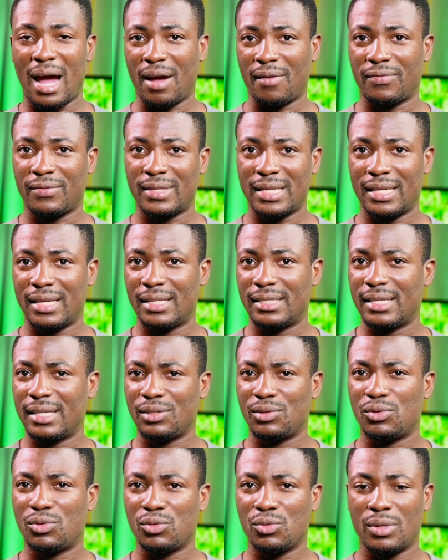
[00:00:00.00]
after the
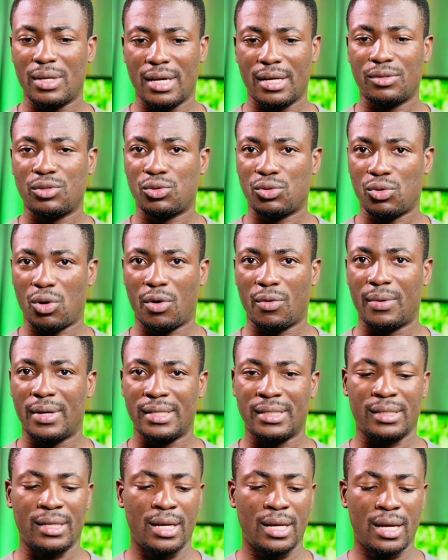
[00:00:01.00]
32 gig
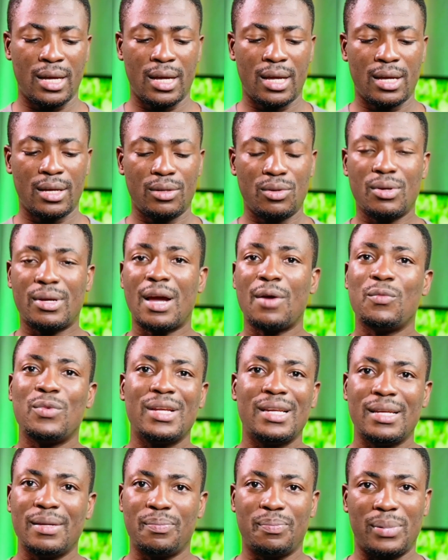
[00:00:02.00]
storage, you can't
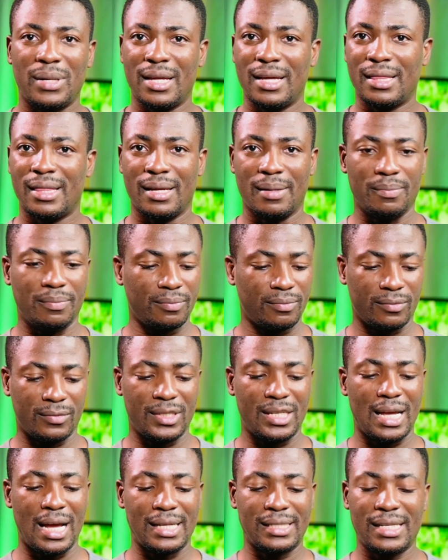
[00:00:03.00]
really play them.
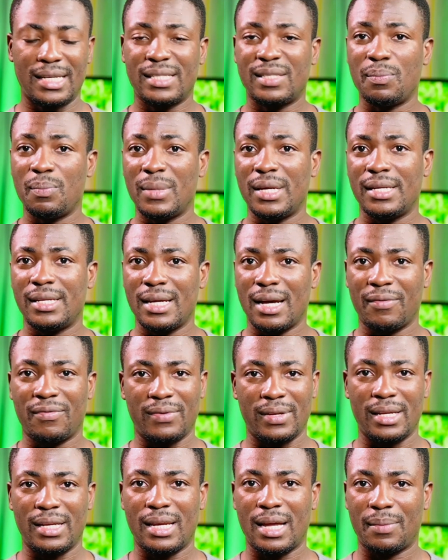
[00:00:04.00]
They are just media
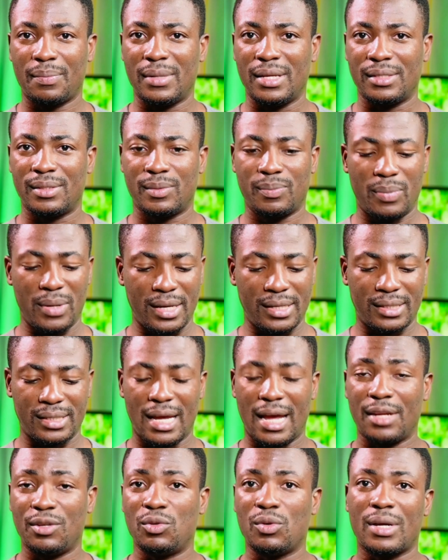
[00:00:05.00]
filling up the space
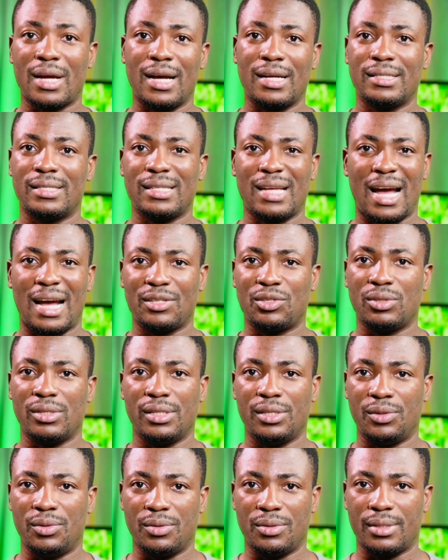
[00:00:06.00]
and you can't
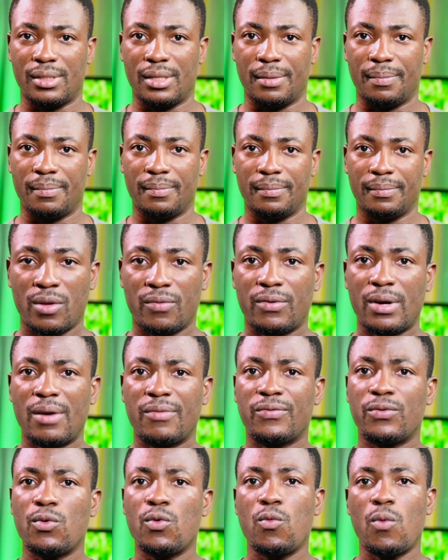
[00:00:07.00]
actually use them. For a
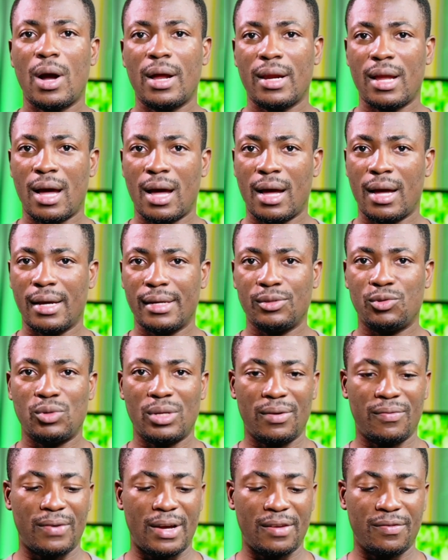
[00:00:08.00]
full 1 hour and
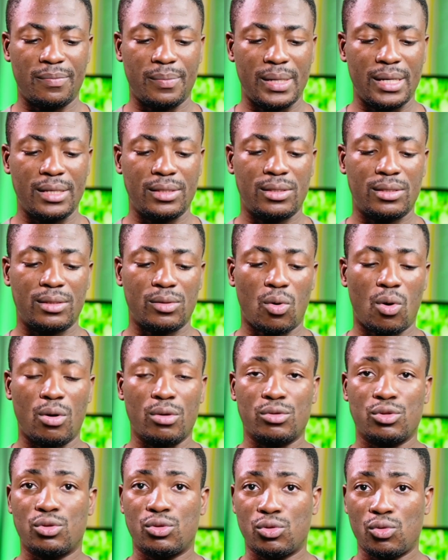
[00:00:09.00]
25 minutes or
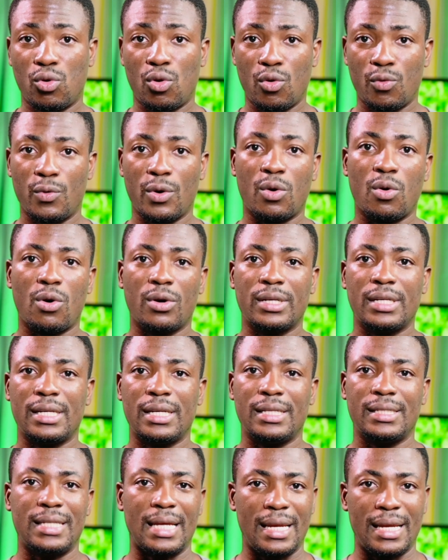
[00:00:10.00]
so recording
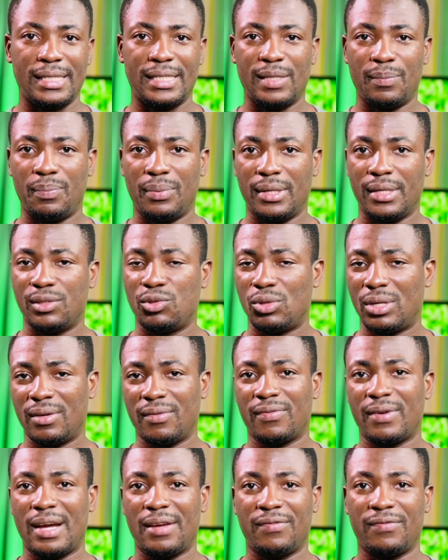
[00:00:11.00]
in 1080p
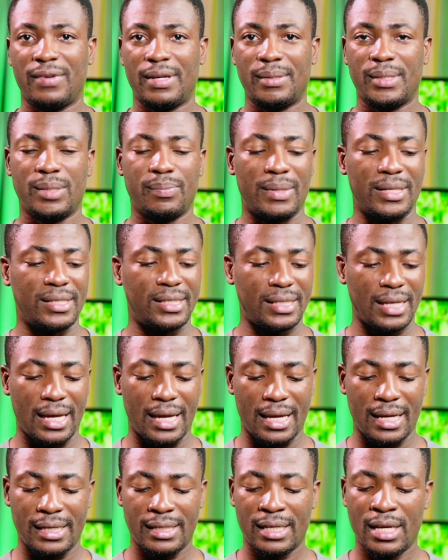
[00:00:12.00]
25 frames per
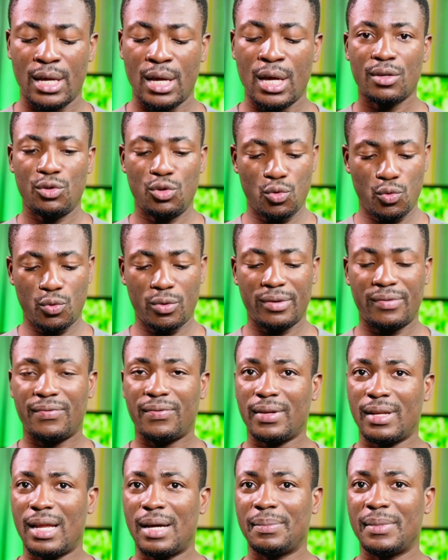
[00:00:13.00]
second, you would
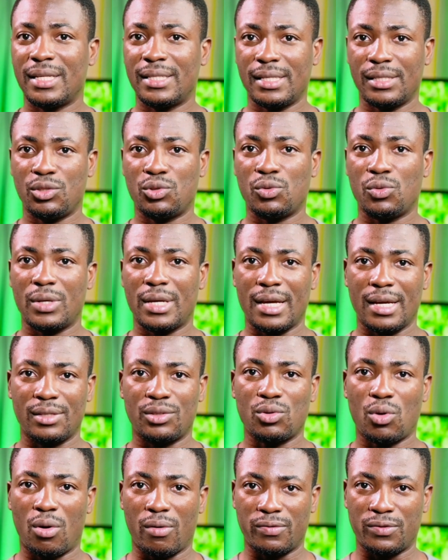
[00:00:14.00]
fill up the 32
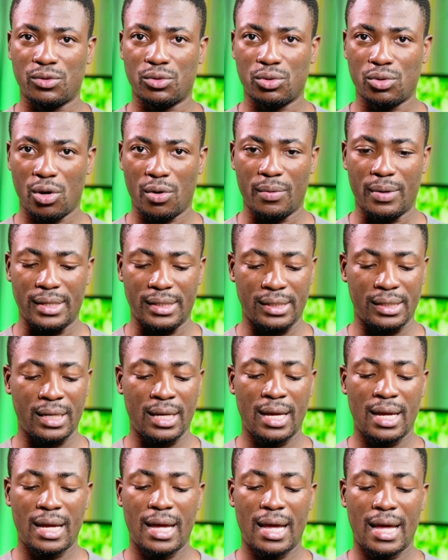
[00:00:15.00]
gigs of storage.
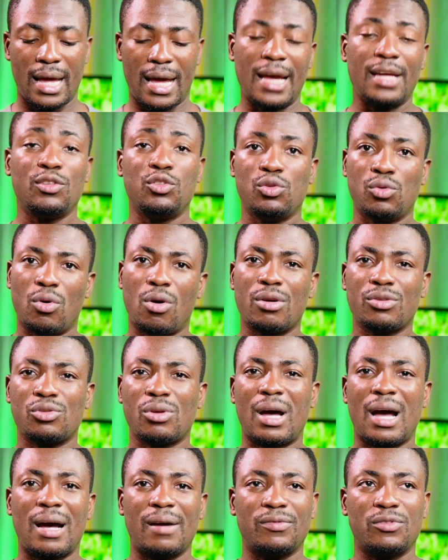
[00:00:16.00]
And you also
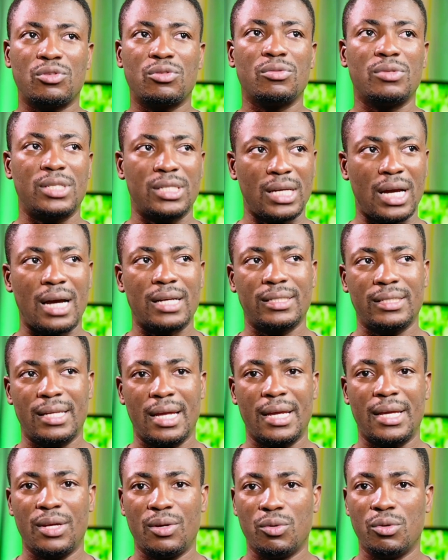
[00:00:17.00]
have to charge
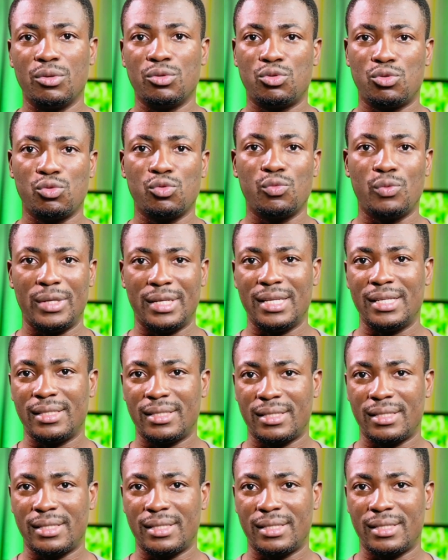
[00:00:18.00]
the Hero 2 within